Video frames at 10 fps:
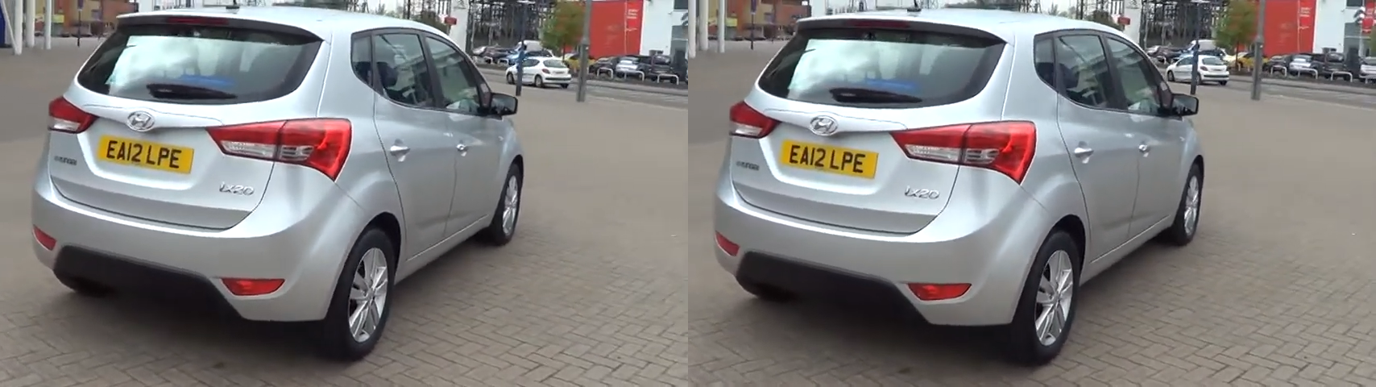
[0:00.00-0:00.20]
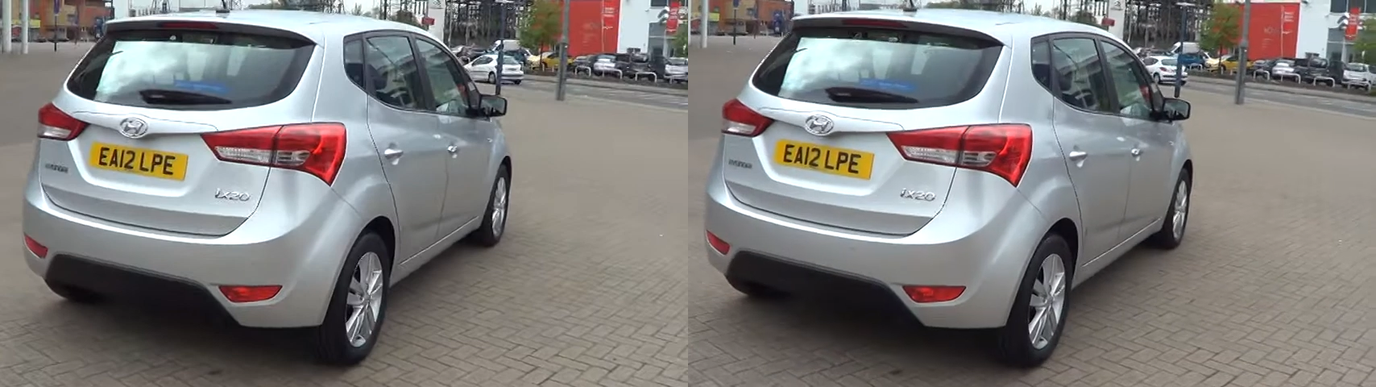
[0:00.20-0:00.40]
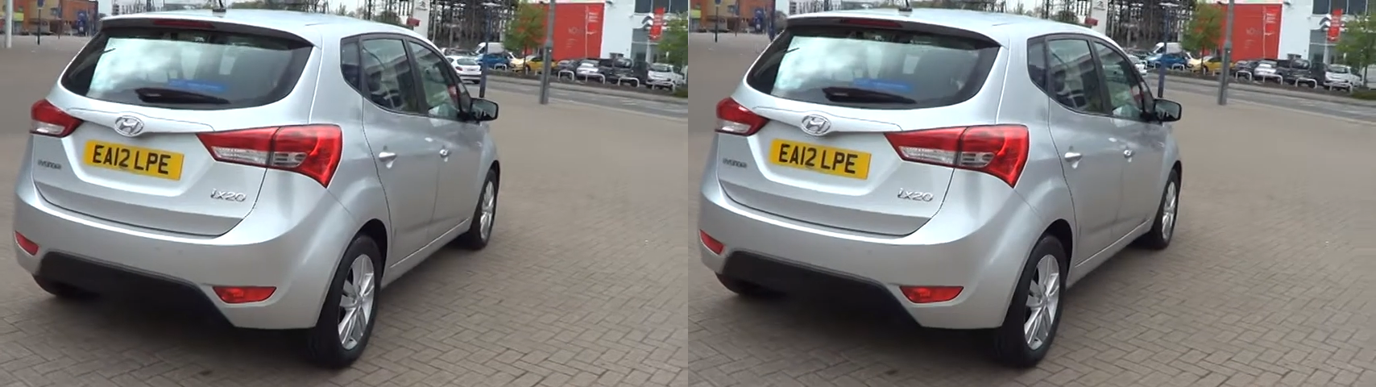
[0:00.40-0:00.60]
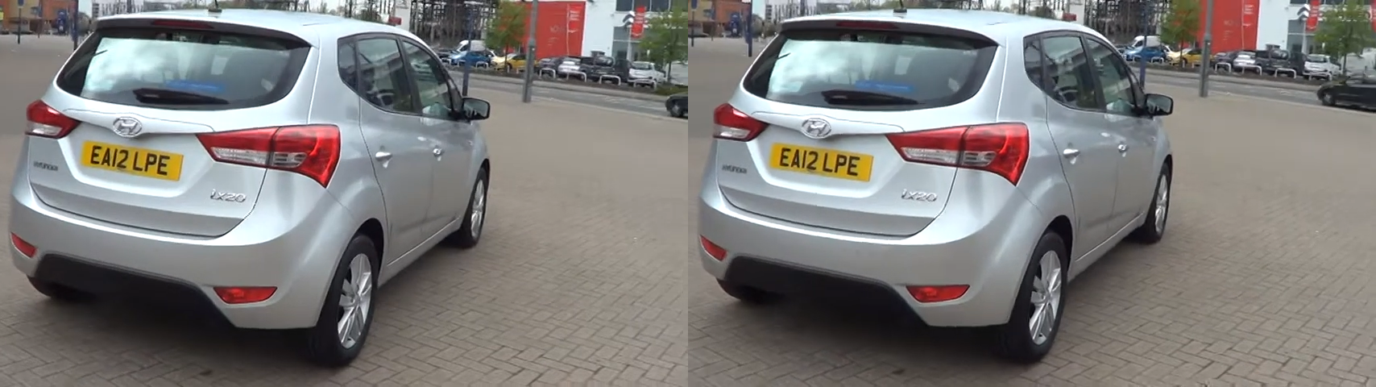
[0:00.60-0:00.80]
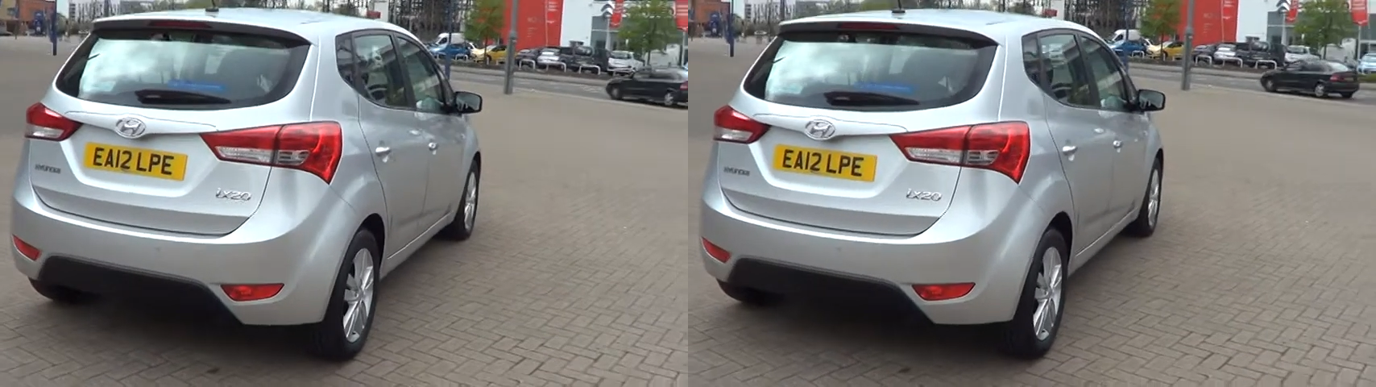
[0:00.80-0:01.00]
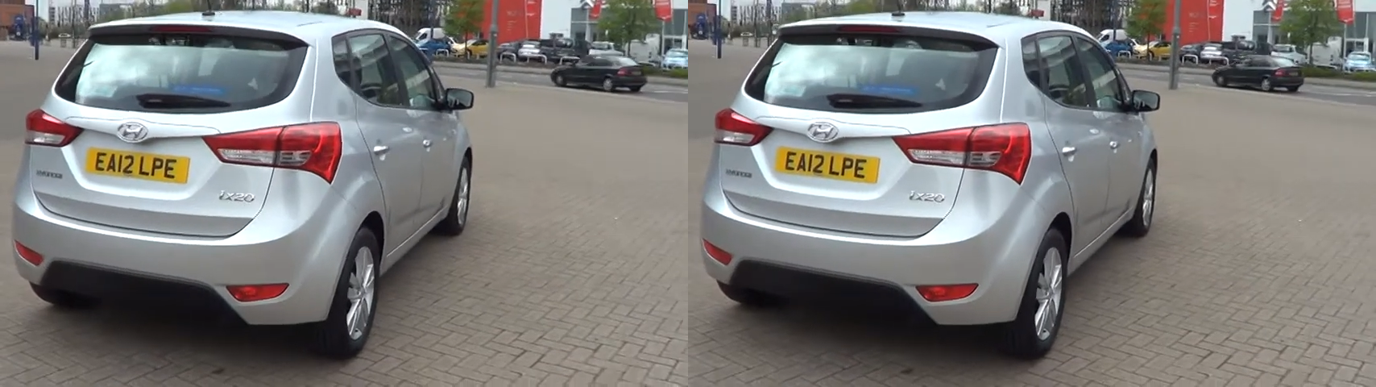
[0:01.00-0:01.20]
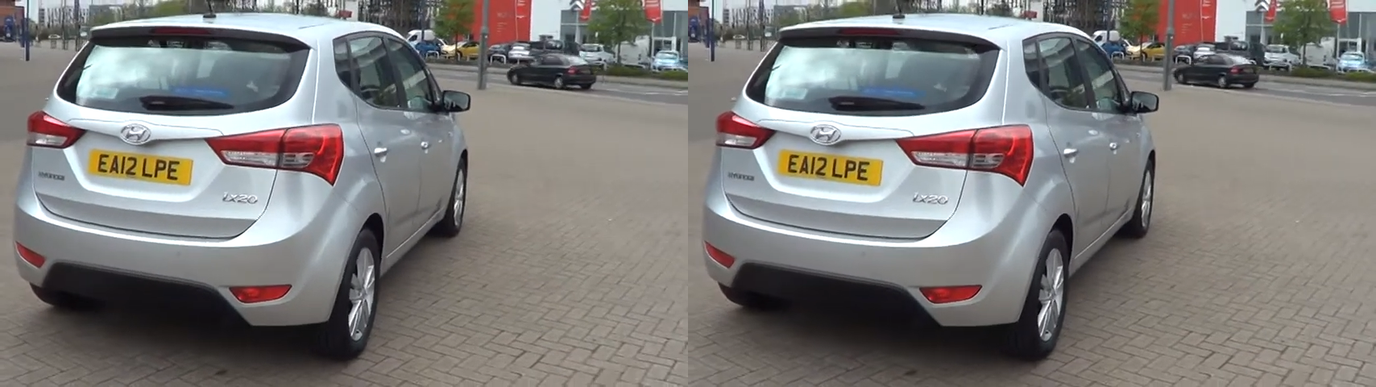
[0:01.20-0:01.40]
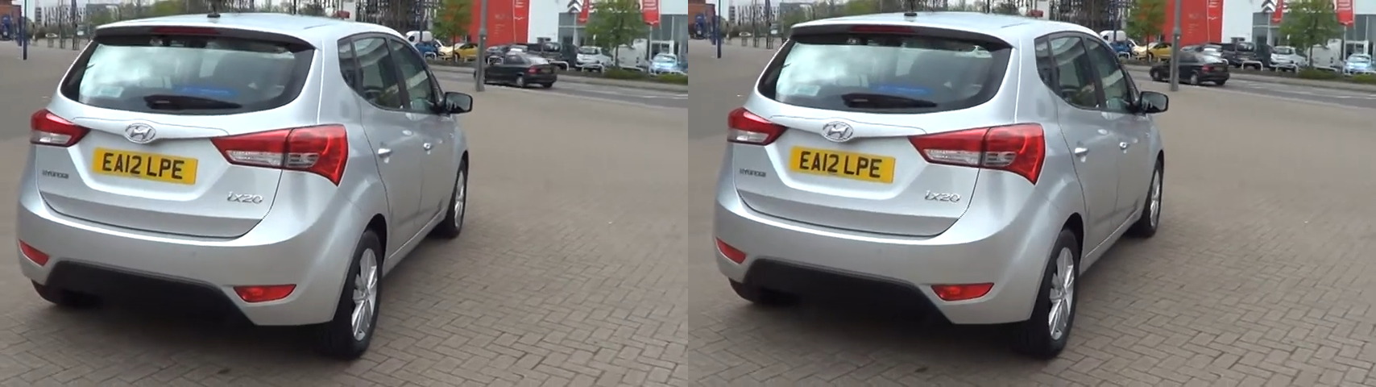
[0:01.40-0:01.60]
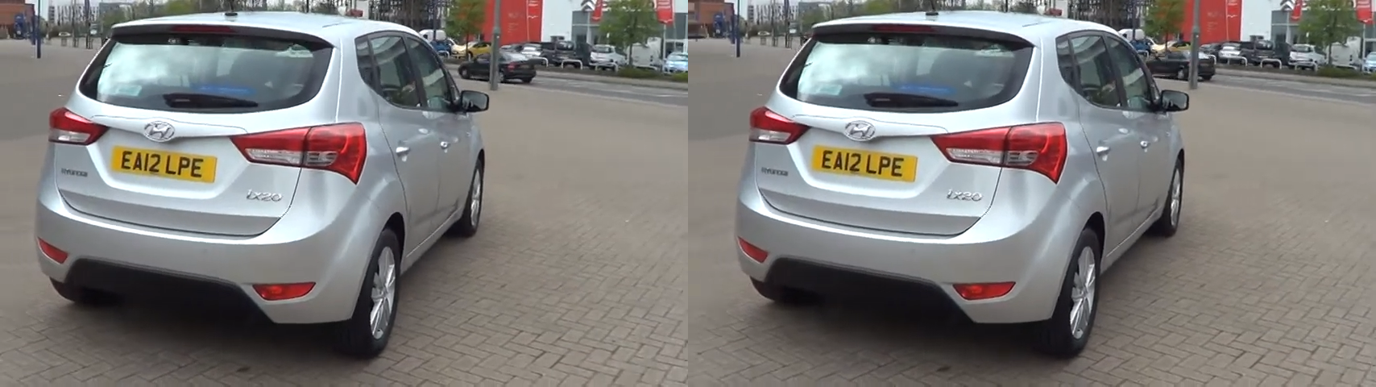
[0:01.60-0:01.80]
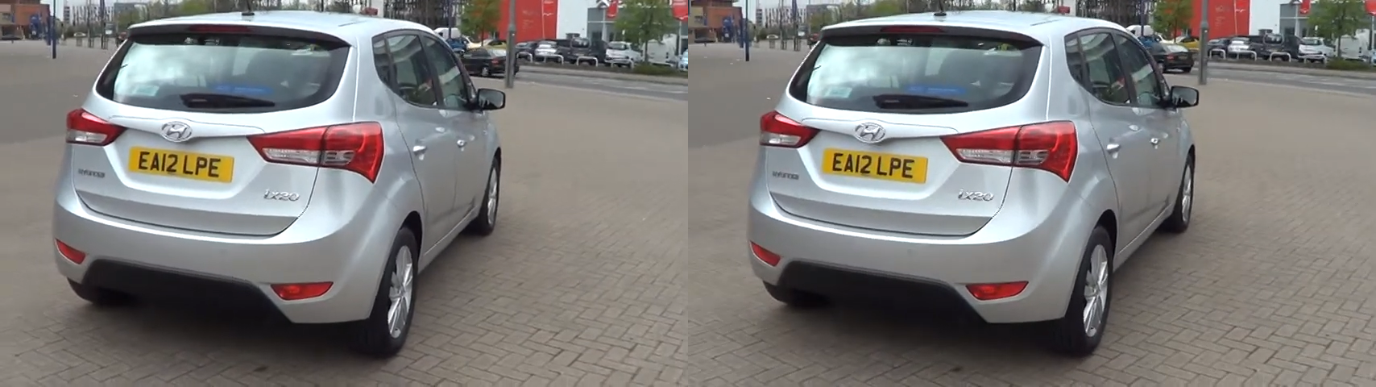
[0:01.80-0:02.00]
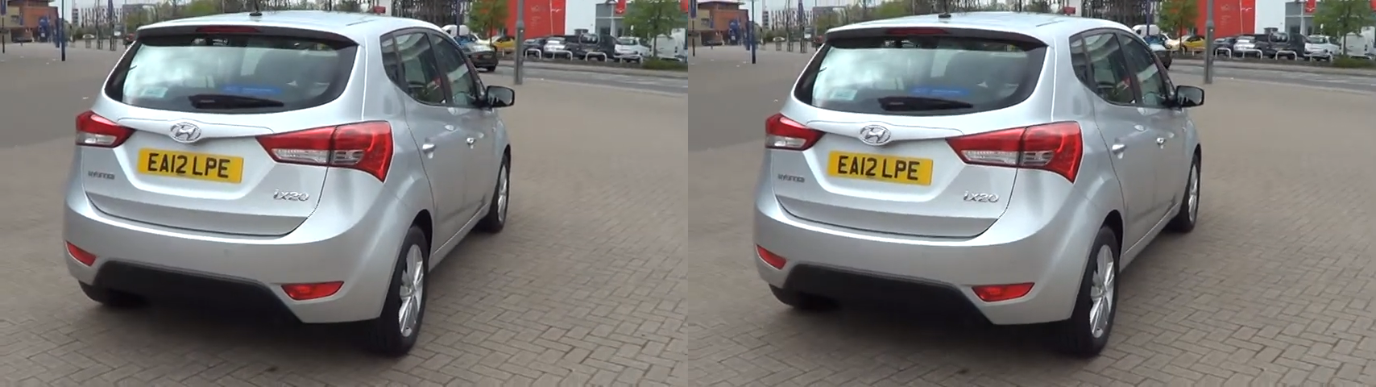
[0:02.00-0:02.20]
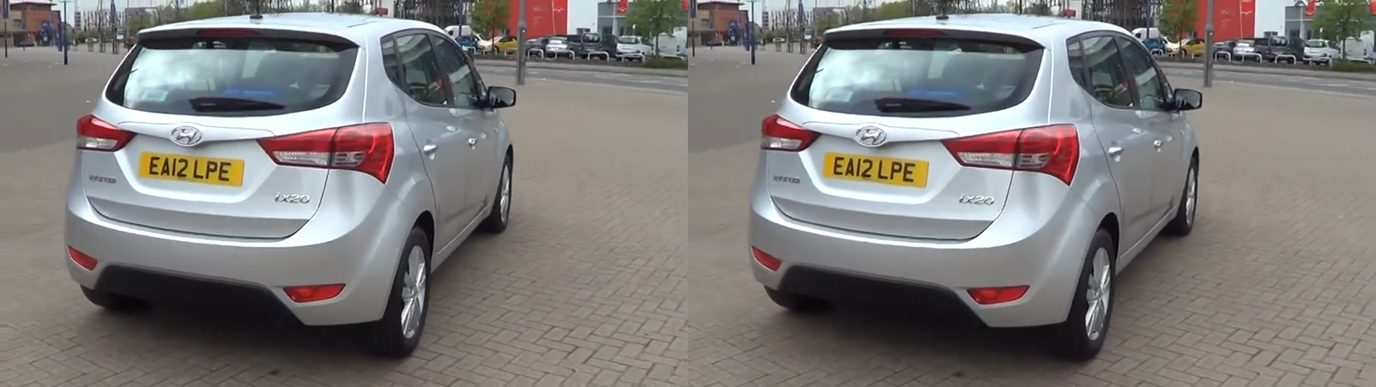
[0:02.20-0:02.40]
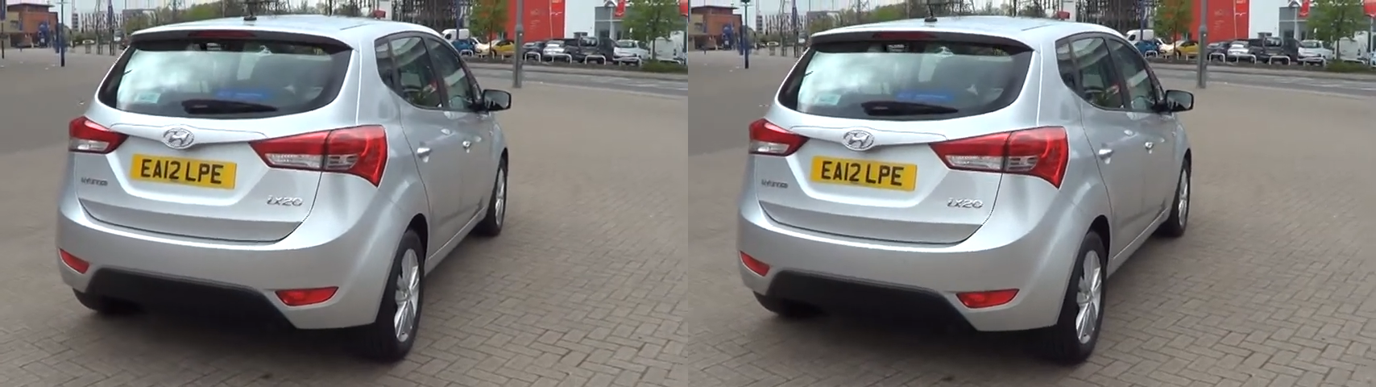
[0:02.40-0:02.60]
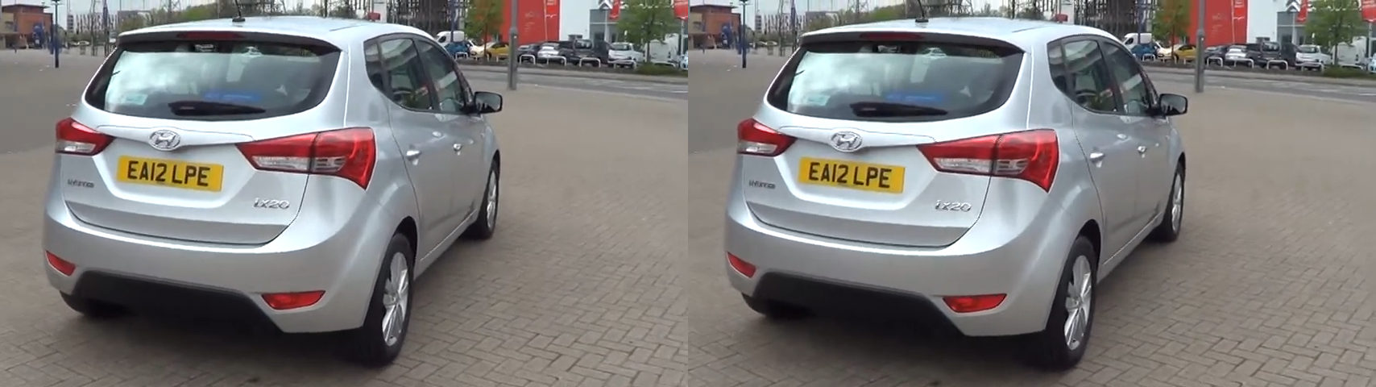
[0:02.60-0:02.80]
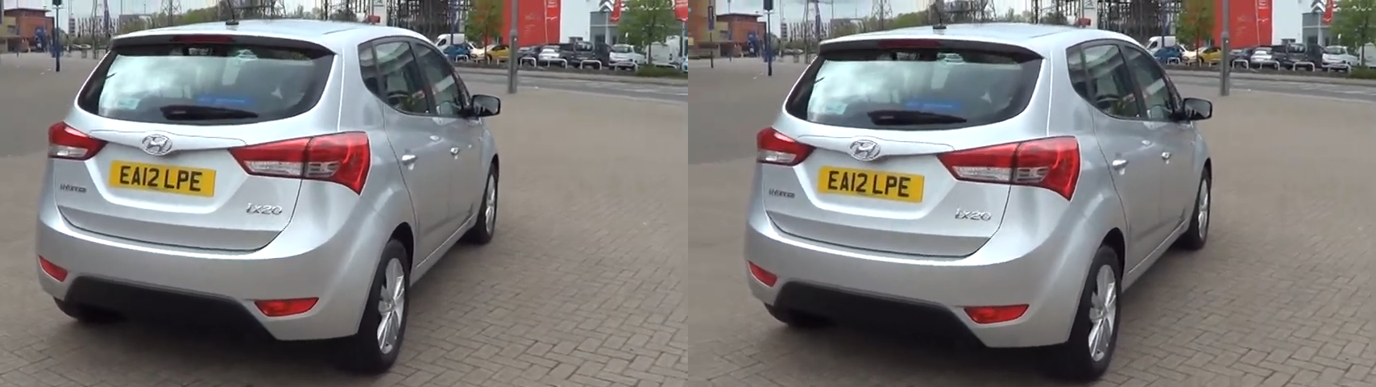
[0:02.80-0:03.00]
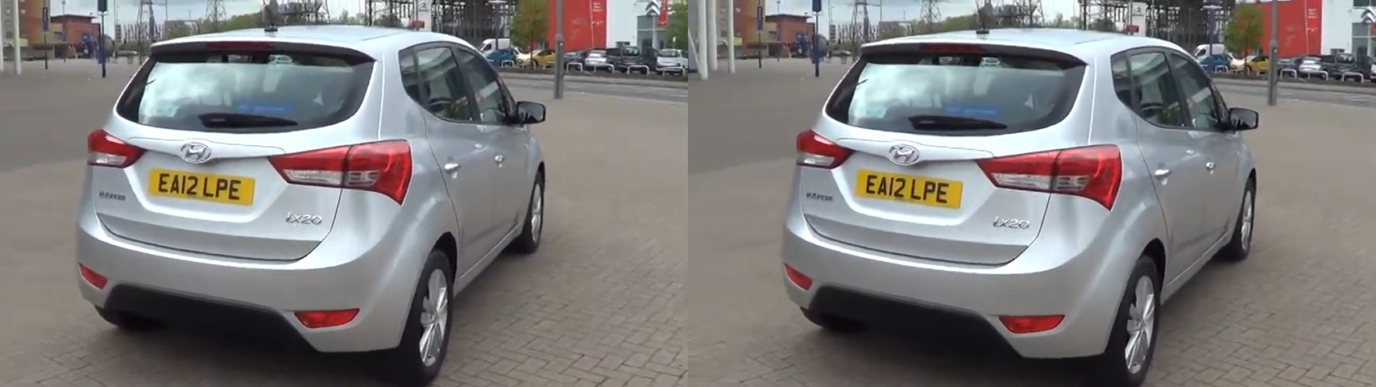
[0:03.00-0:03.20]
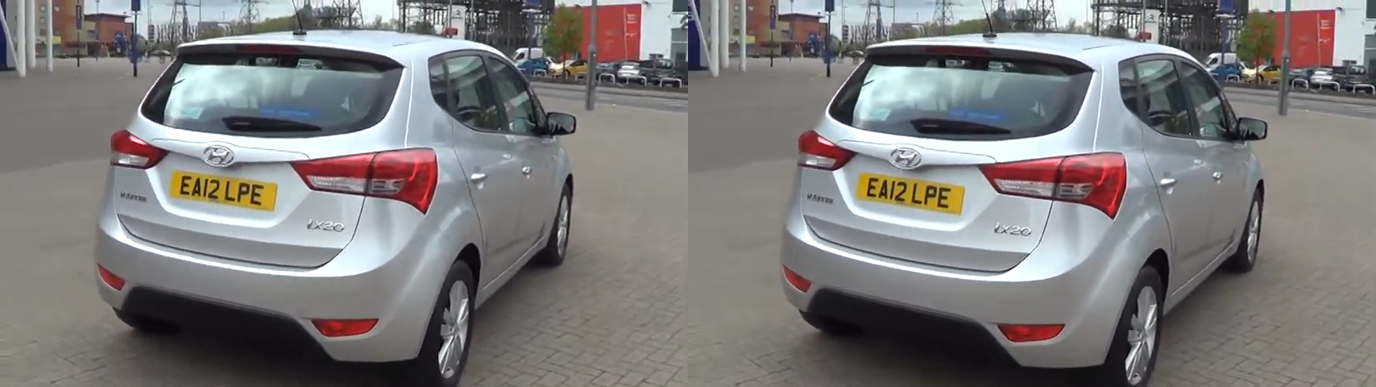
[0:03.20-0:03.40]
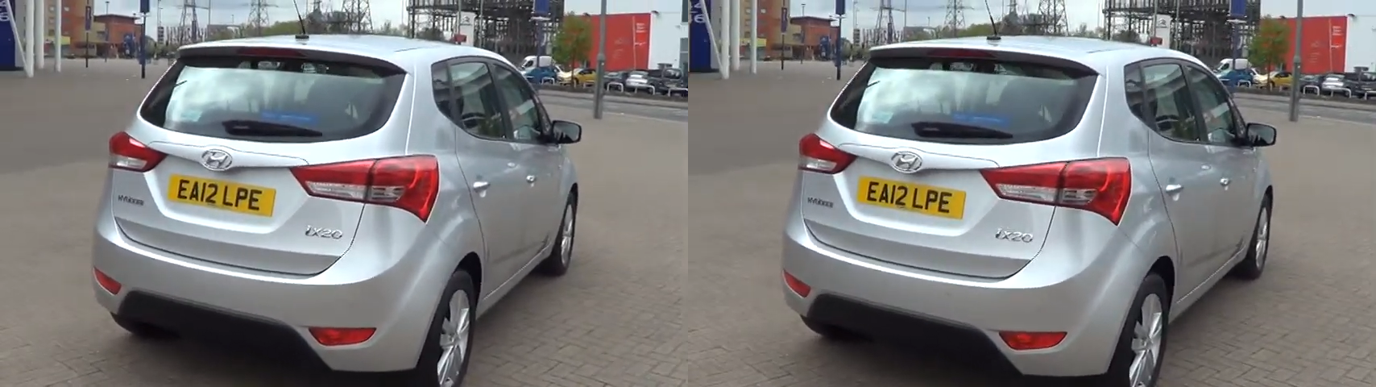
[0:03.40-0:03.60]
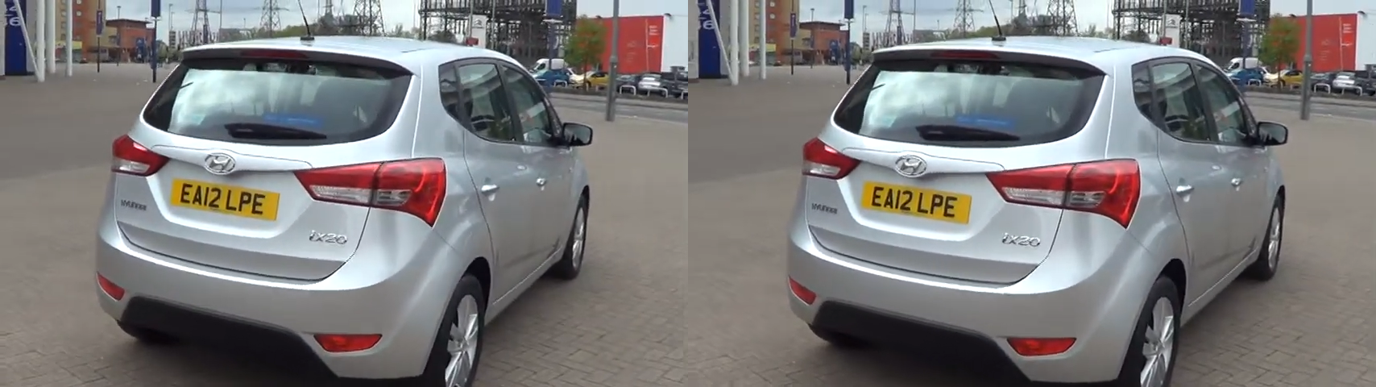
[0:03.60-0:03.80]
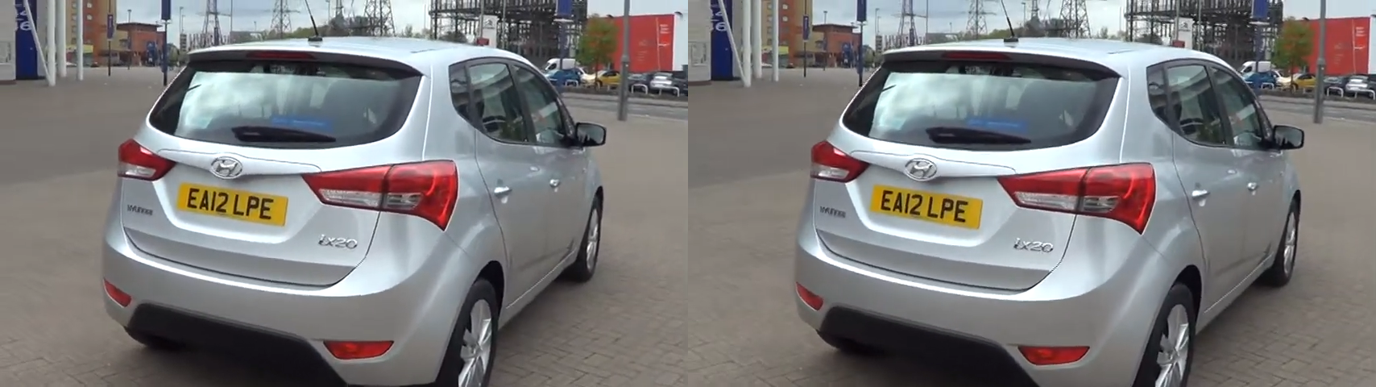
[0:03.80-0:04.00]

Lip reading: (no speaker visible)